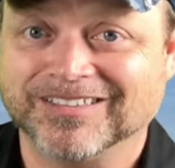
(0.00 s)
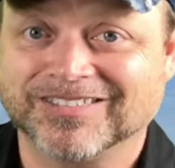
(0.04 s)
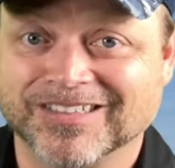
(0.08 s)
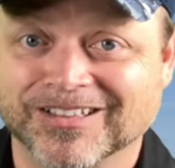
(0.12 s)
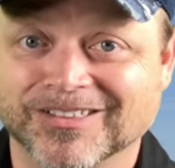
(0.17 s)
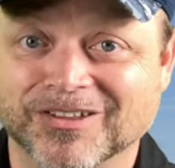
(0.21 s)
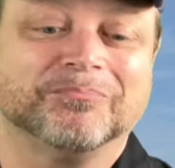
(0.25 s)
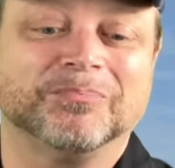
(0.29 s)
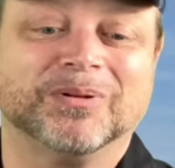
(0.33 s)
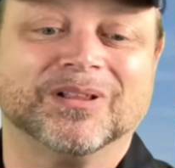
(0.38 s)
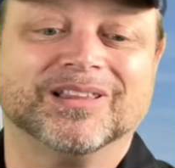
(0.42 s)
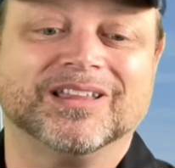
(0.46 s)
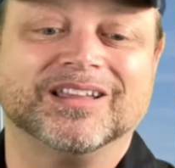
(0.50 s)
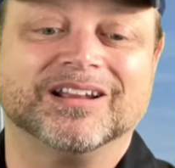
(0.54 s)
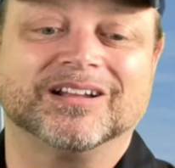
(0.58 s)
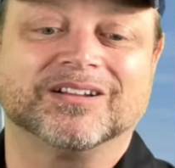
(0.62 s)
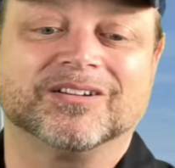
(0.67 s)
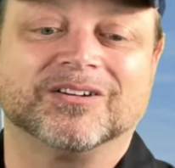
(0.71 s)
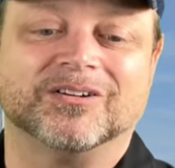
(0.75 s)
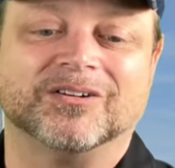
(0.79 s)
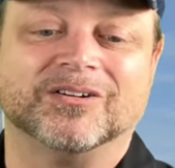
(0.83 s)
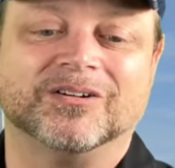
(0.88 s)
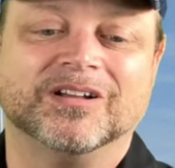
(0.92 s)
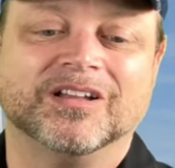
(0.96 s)
it's a little
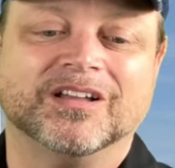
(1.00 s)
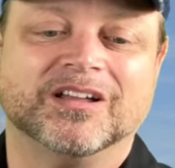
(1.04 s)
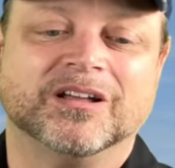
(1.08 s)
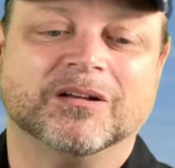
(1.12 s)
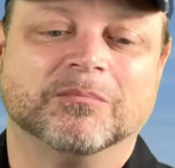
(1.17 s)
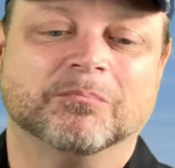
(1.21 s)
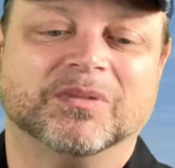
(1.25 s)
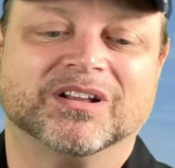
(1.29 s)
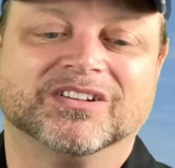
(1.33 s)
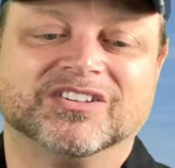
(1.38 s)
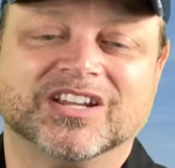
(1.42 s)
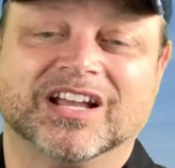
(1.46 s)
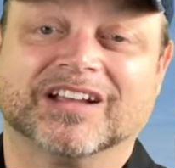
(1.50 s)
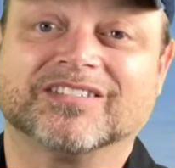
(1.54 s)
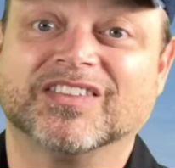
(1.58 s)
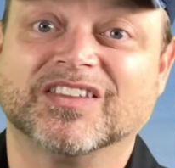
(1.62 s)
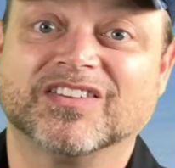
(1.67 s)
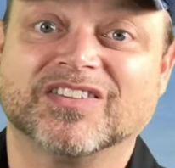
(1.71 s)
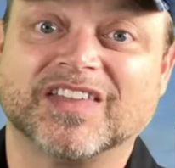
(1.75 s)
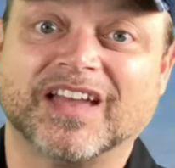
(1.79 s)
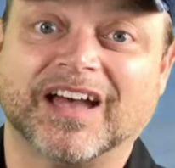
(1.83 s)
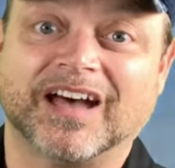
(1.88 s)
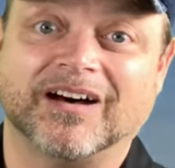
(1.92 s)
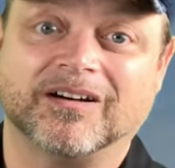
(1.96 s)
political, but check
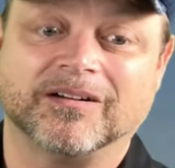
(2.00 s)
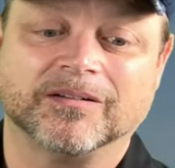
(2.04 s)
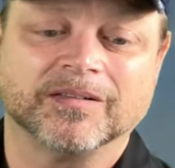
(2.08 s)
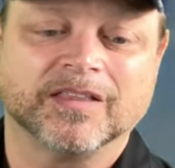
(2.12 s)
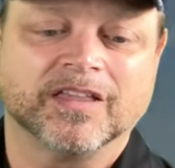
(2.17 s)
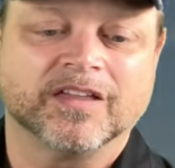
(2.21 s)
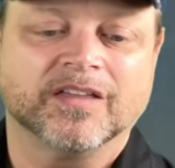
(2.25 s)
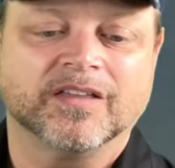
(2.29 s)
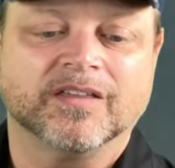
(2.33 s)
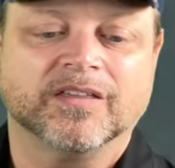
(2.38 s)
this out.